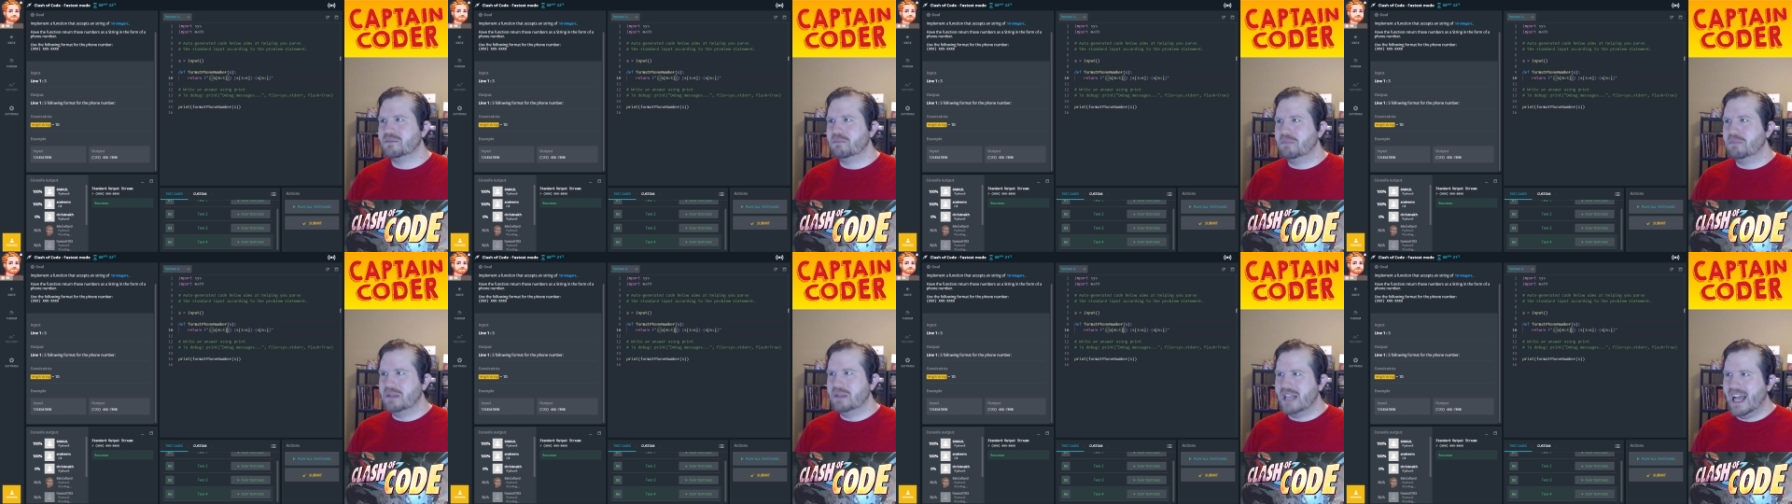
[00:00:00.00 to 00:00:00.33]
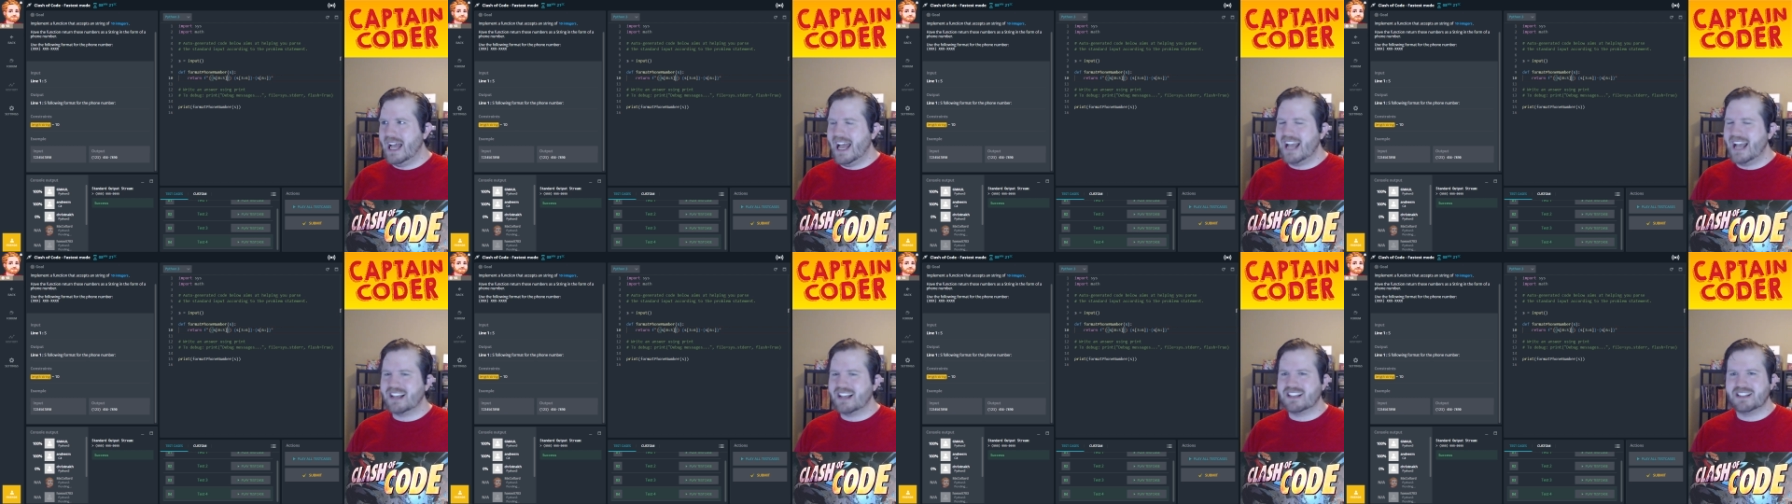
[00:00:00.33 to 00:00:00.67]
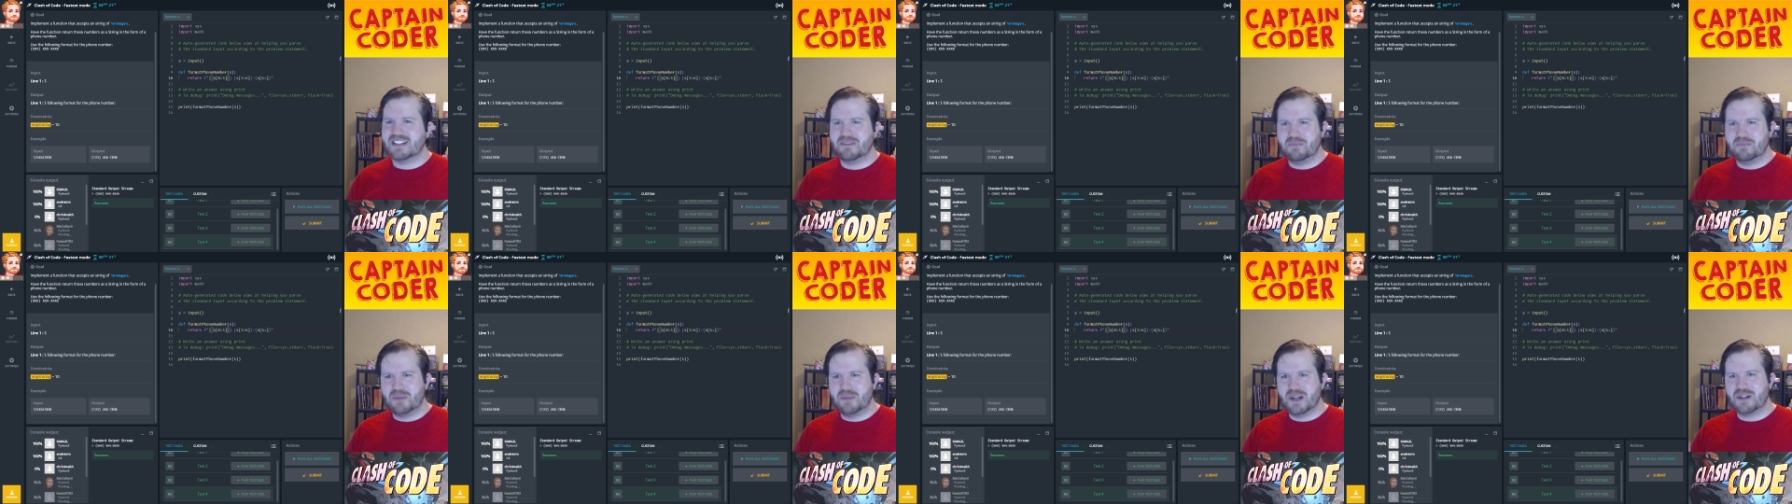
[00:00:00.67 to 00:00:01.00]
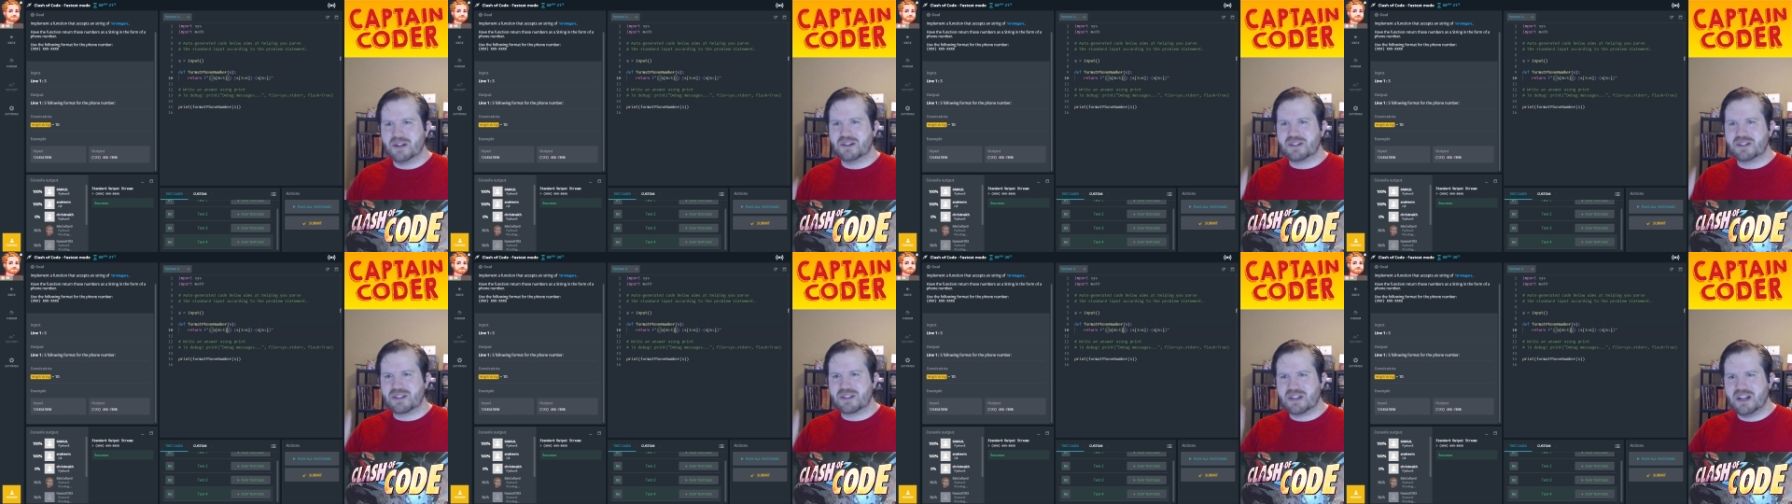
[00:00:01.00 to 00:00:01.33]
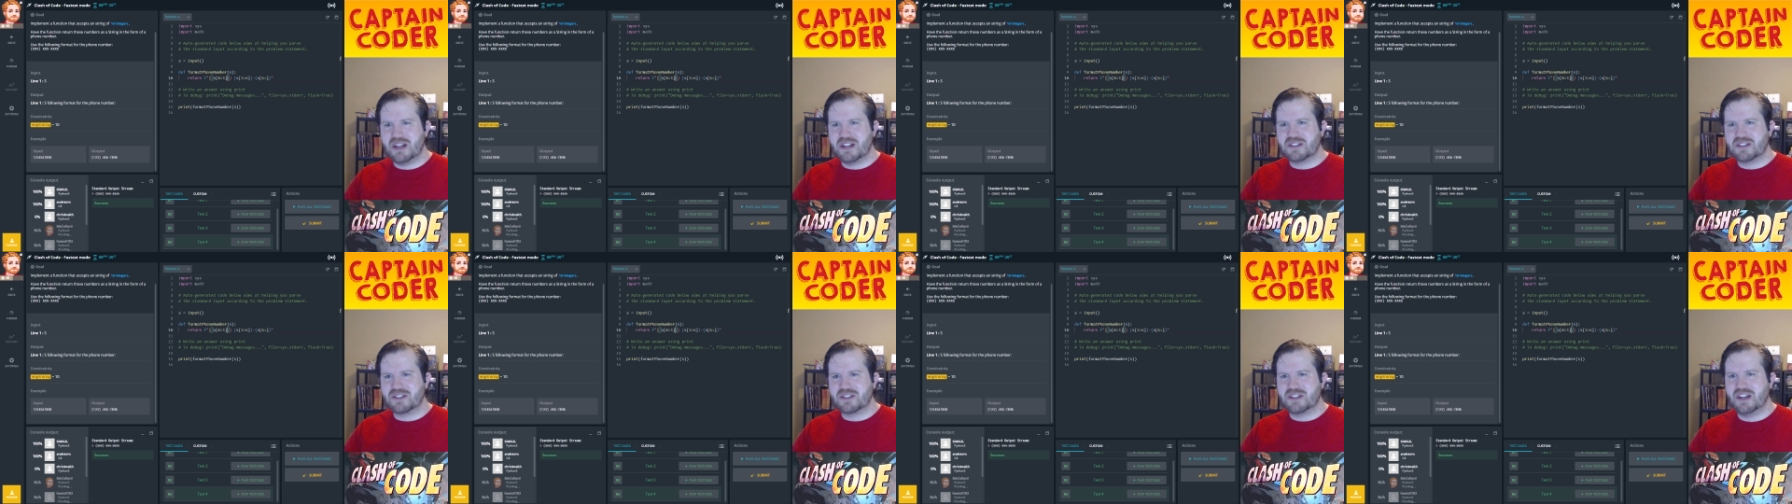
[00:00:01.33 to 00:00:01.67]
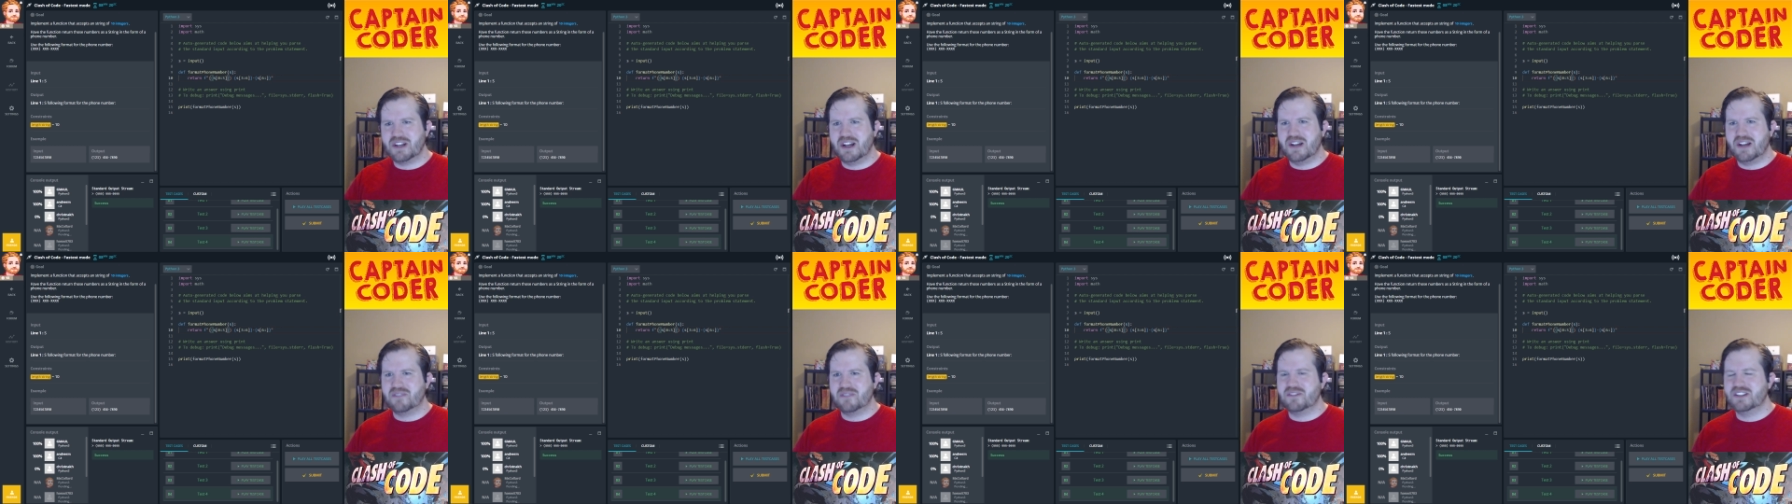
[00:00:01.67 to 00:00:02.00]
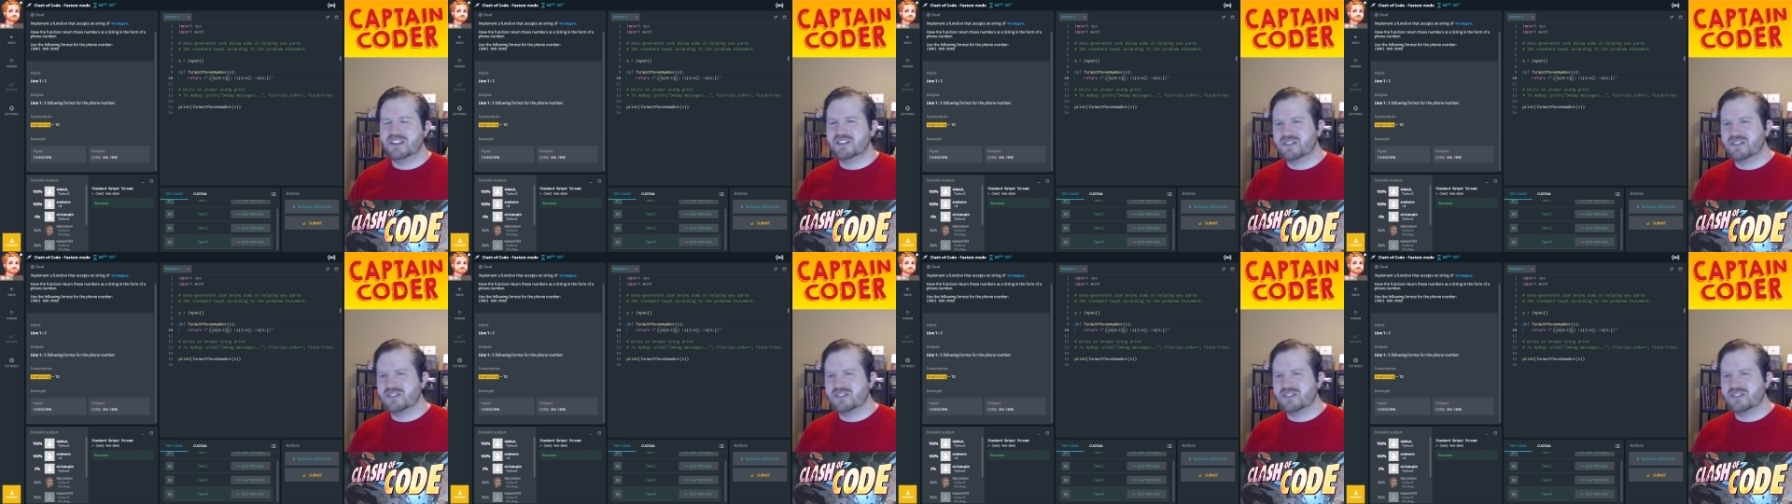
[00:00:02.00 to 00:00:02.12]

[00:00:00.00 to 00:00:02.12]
black butterscotch coffee.